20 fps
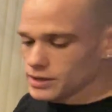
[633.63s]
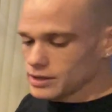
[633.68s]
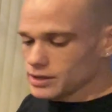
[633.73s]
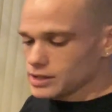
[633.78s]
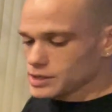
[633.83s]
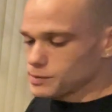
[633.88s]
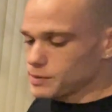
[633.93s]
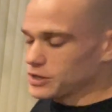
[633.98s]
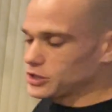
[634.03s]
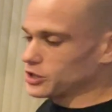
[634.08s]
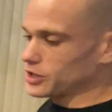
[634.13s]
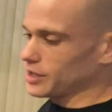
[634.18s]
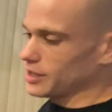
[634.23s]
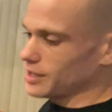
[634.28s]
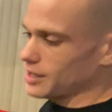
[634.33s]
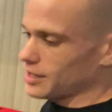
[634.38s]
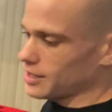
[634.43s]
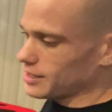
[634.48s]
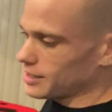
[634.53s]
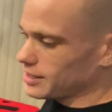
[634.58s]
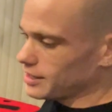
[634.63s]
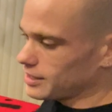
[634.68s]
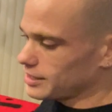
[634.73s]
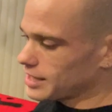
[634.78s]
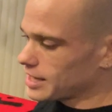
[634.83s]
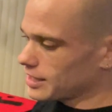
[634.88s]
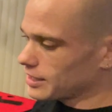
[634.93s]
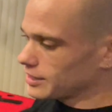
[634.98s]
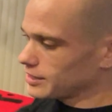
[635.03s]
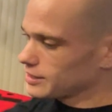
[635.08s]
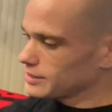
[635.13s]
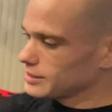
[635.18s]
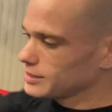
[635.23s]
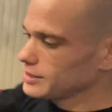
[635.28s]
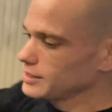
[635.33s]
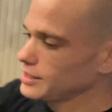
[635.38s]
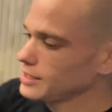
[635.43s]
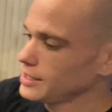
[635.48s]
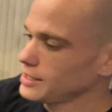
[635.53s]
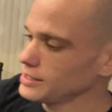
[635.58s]
Especially in getting
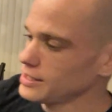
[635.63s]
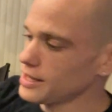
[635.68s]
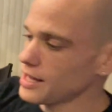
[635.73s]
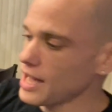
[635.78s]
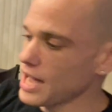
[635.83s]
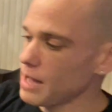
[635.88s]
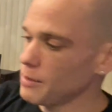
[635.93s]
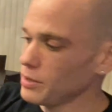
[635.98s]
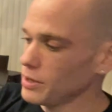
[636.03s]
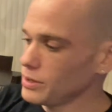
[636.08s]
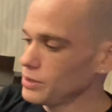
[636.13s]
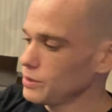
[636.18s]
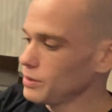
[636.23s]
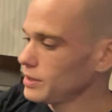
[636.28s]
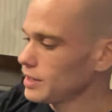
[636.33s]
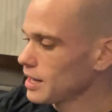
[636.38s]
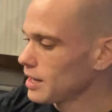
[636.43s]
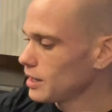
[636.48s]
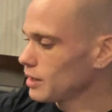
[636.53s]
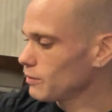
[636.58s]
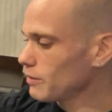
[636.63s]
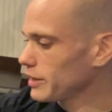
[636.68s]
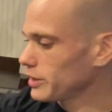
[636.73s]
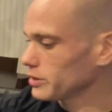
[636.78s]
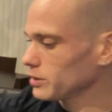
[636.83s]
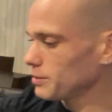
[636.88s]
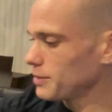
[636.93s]
into the habit of doing that on a regular